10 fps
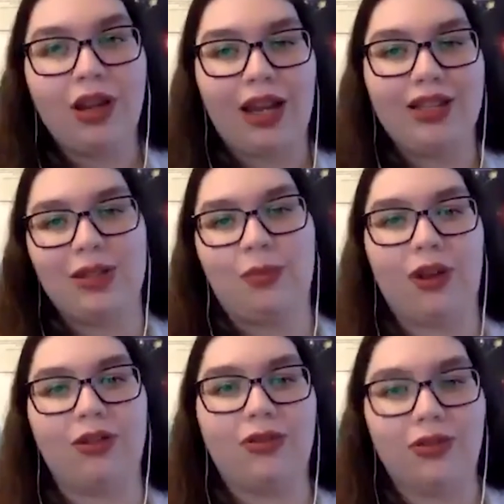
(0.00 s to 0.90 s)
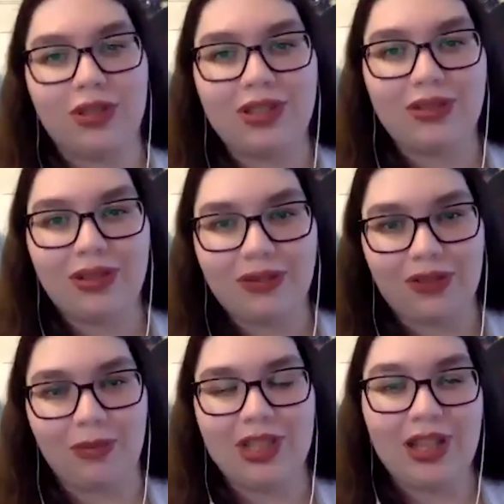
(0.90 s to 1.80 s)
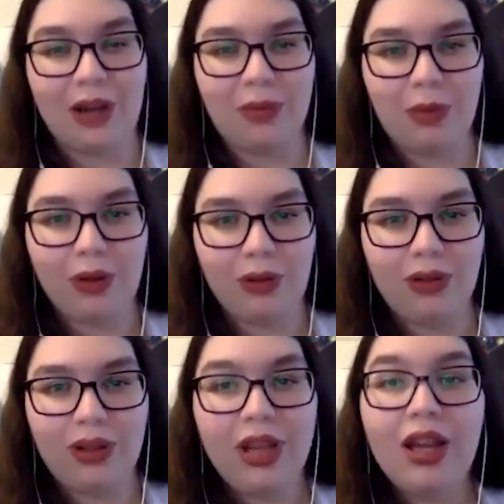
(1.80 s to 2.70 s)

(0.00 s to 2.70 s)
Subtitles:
icy particles from its south pole.